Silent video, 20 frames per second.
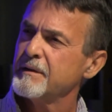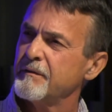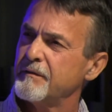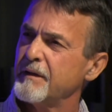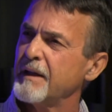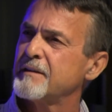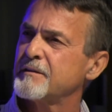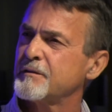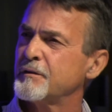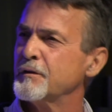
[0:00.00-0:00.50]

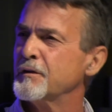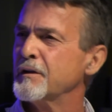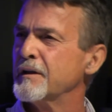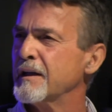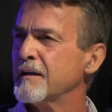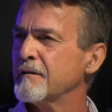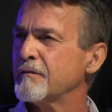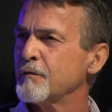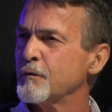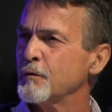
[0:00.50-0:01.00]
if that's good
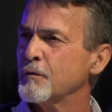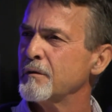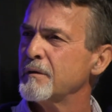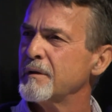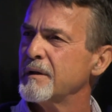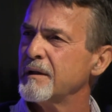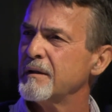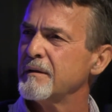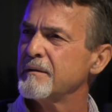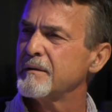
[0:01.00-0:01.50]
enough,
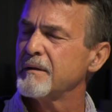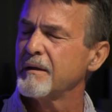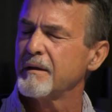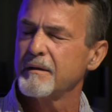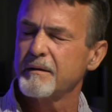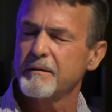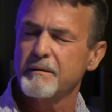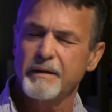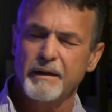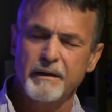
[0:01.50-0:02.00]
Lord, and
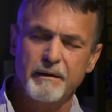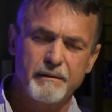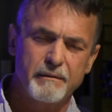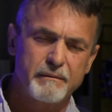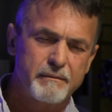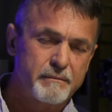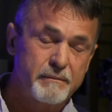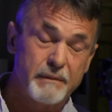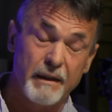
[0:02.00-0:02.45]
thank